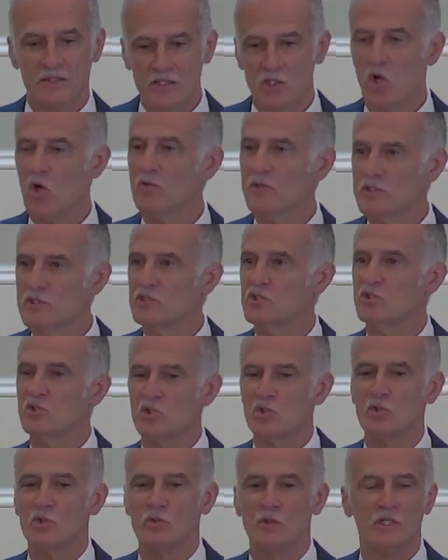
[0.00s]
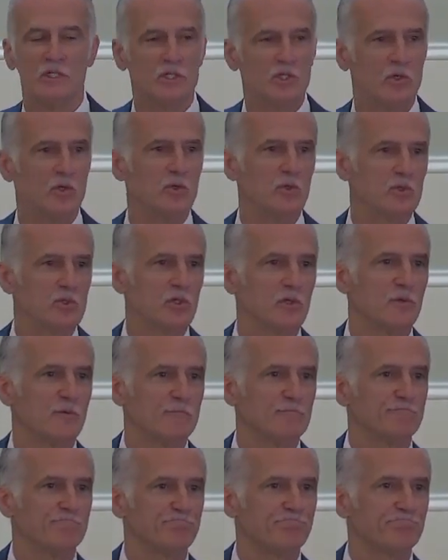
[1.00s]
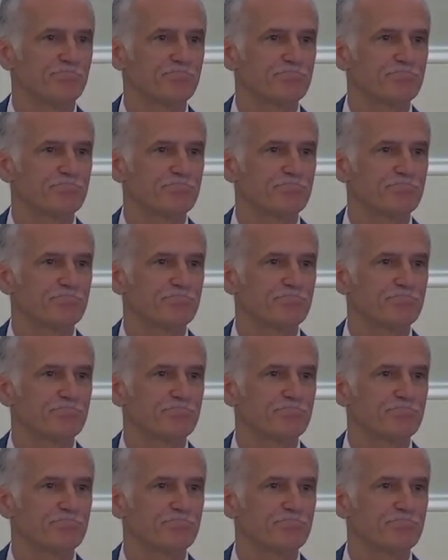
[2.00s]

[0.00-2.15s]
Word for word: I think all this is true, and you do too.